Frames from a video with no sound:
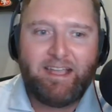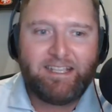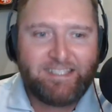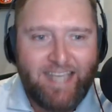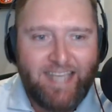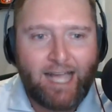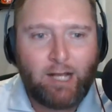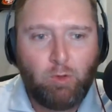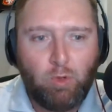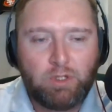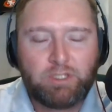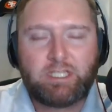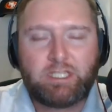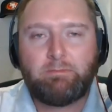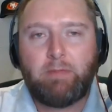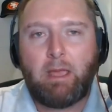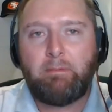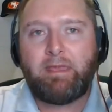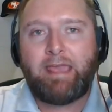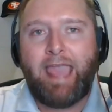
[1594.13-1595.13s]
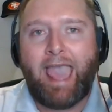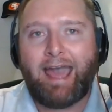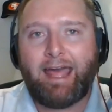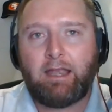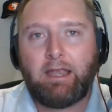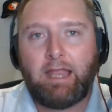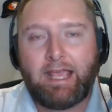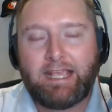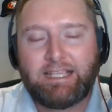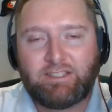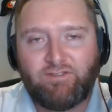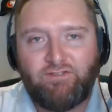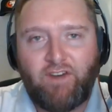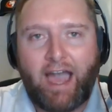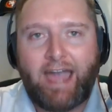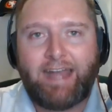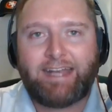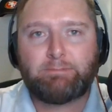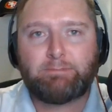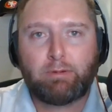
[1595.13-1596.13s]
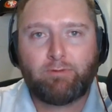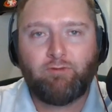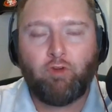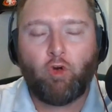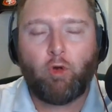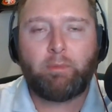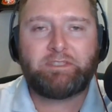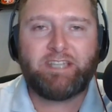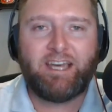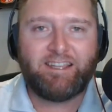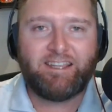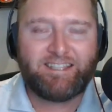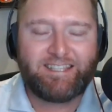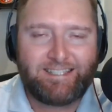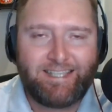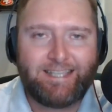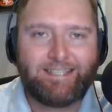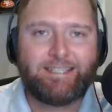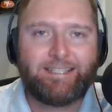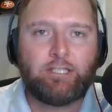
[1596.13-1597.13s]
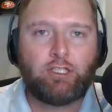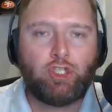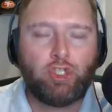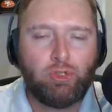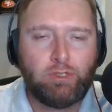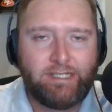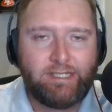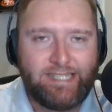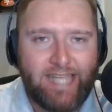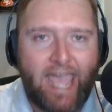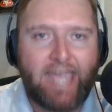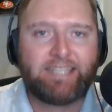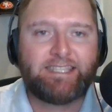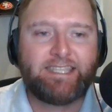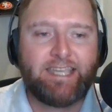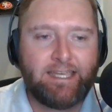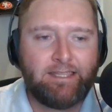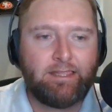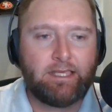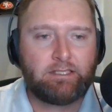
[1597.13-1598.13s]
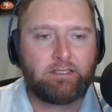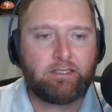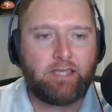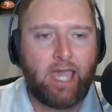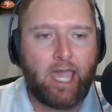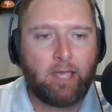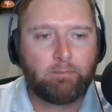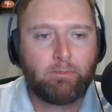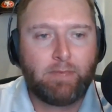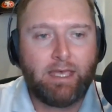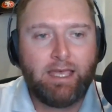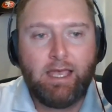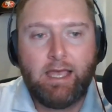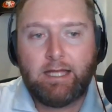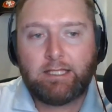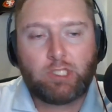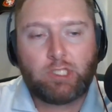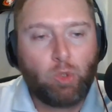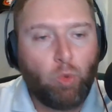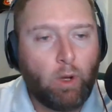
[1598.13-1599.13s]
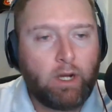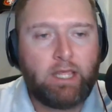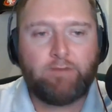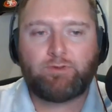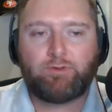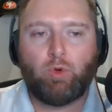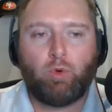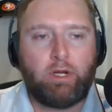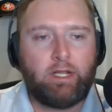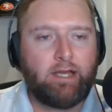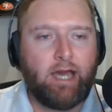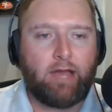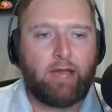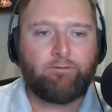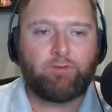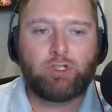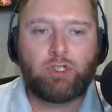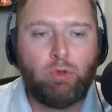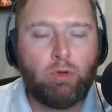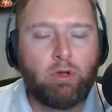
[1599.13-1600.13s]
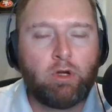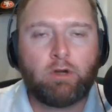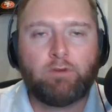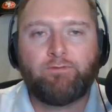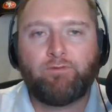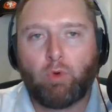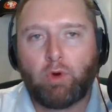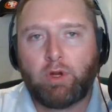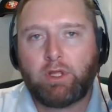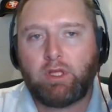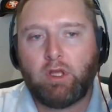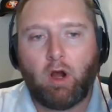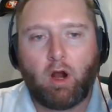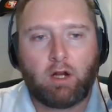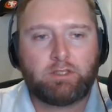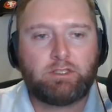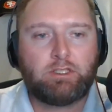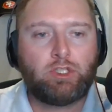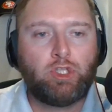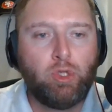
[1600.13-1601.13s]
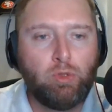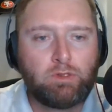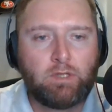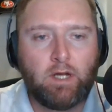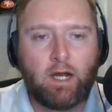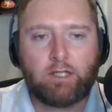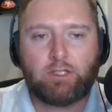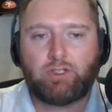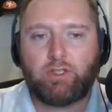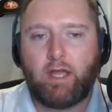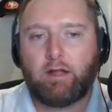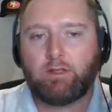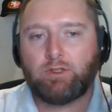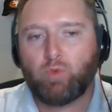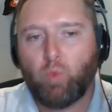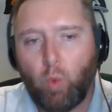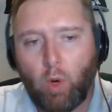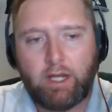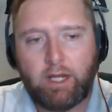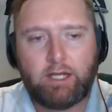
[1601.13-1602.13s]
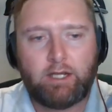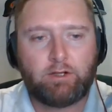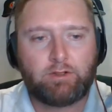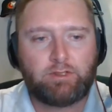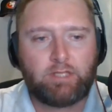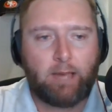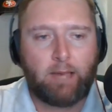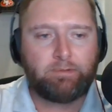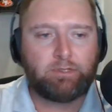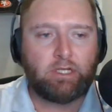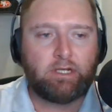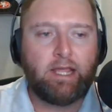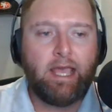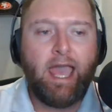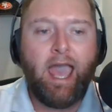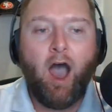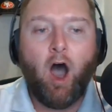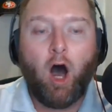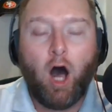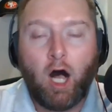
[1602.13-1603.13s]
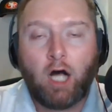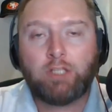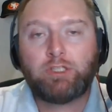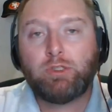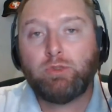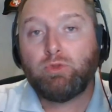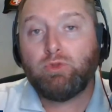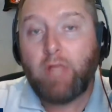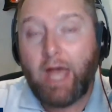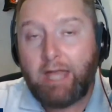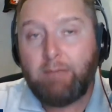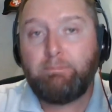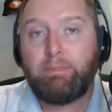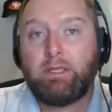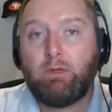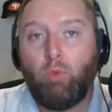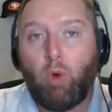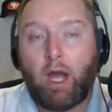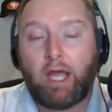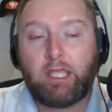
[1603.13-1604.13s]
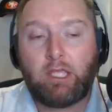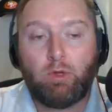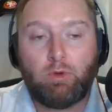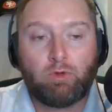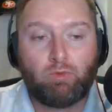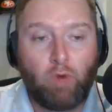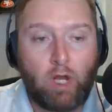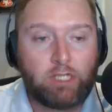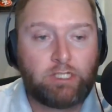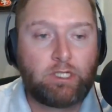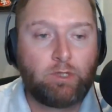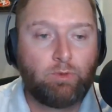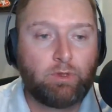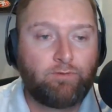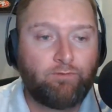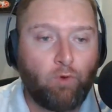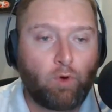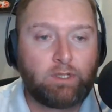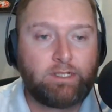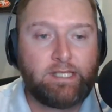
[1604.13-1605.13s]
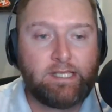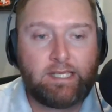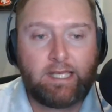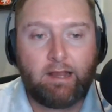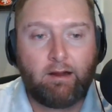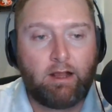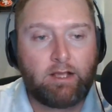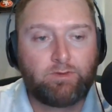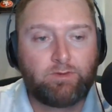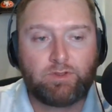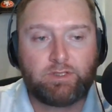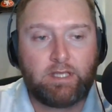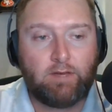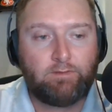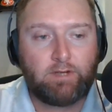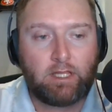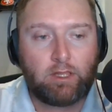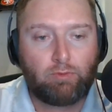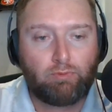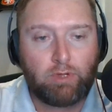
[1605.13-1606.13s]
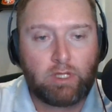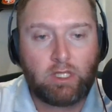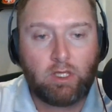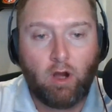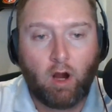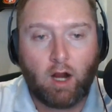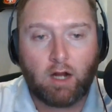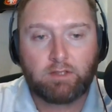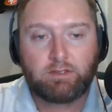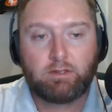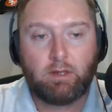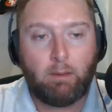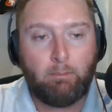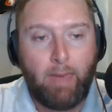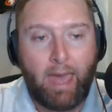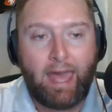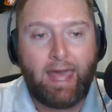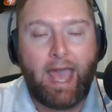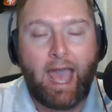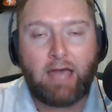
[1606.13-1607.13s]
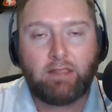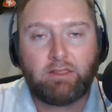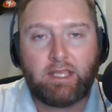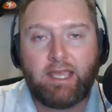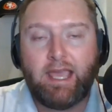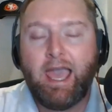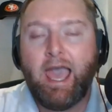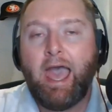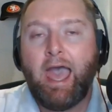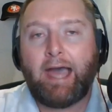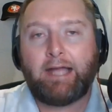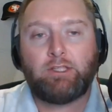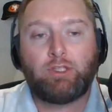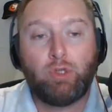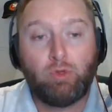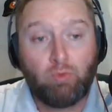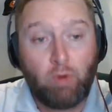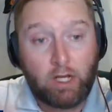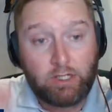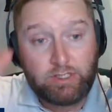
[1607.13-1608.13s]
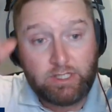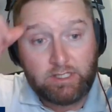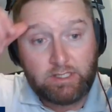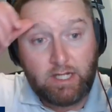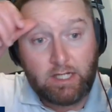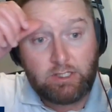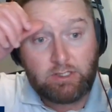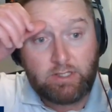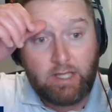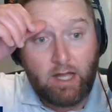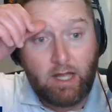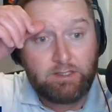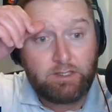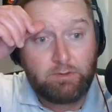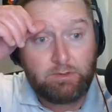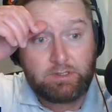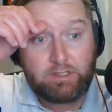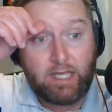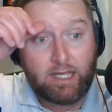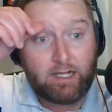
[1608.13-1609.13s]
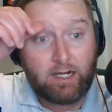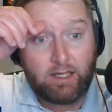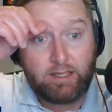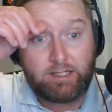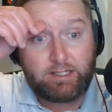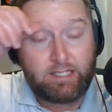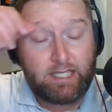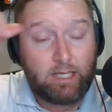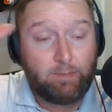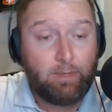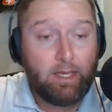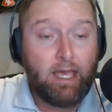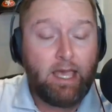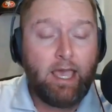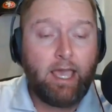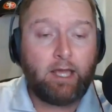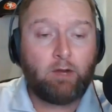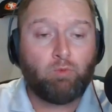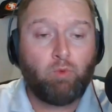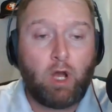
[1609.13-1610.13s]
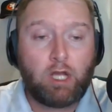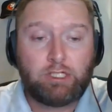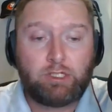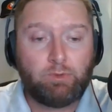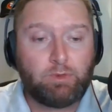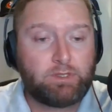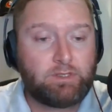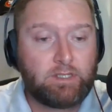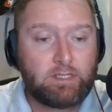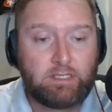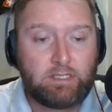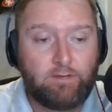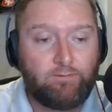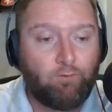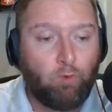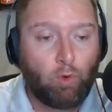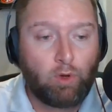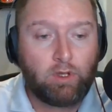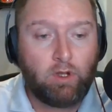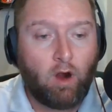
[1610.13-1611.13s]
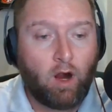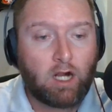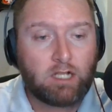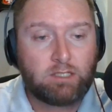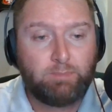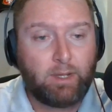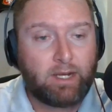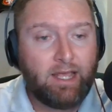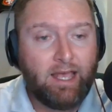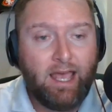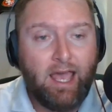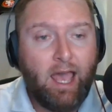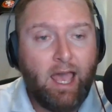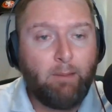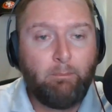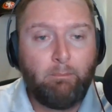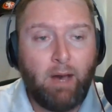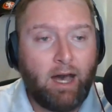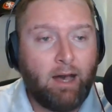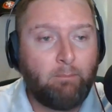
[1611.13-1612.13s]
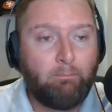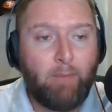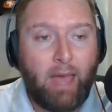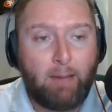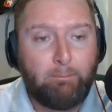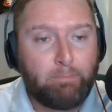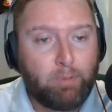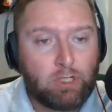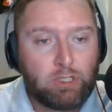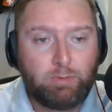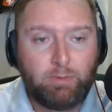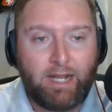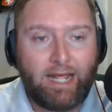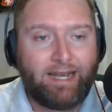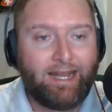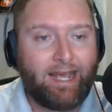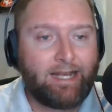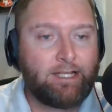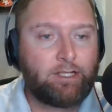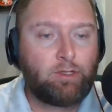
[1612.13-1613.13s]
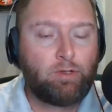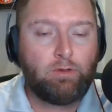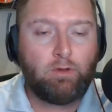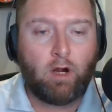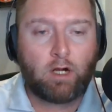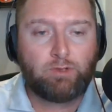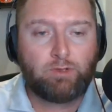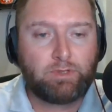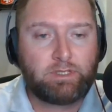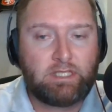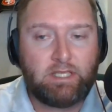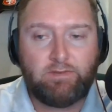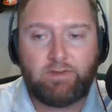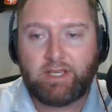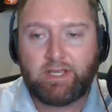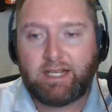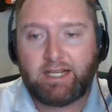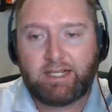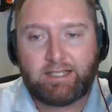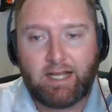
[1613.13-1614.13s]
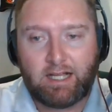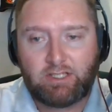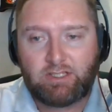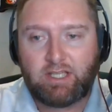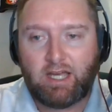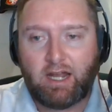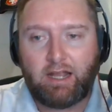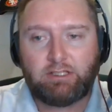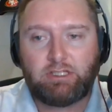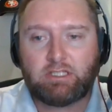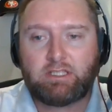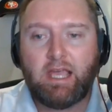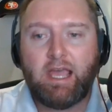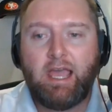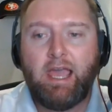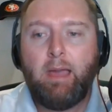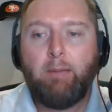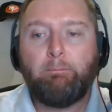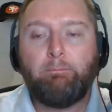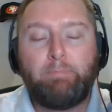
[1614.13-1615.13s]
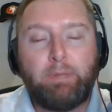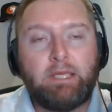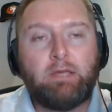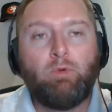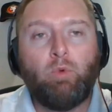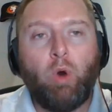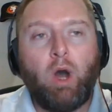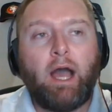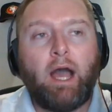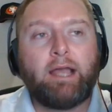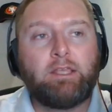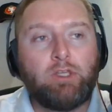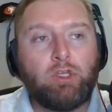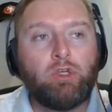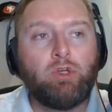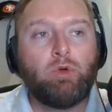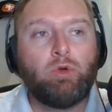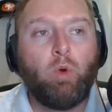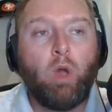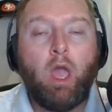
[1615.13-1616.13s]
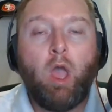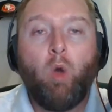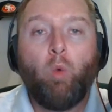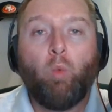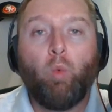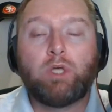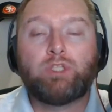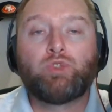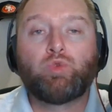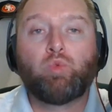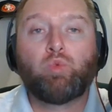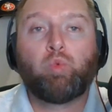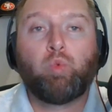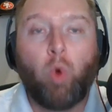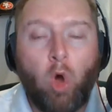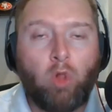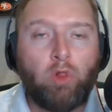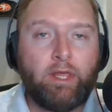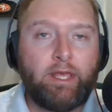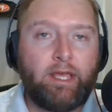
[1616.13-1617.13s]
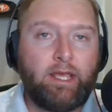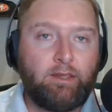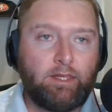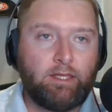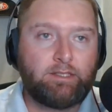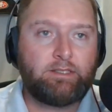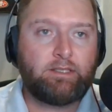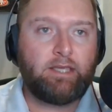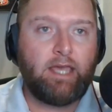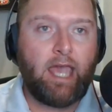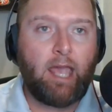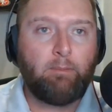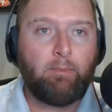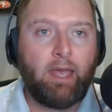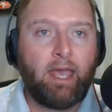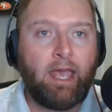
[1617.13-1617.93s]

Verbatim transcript: Zach Wilson maybe had his finest performance of the season to date in this game. 20 of 29 for 204 yards, two touchdowns, one interception. Also led BYU in rushing with 14 carries for 73 yards. Uh, Matt Hadley had two rushing touchdowns. He was second on the team in rushing with 64 yards, but uh, Matt Bushman had 92 yards receiving and a touchdown. It just BYU was rolling in this game.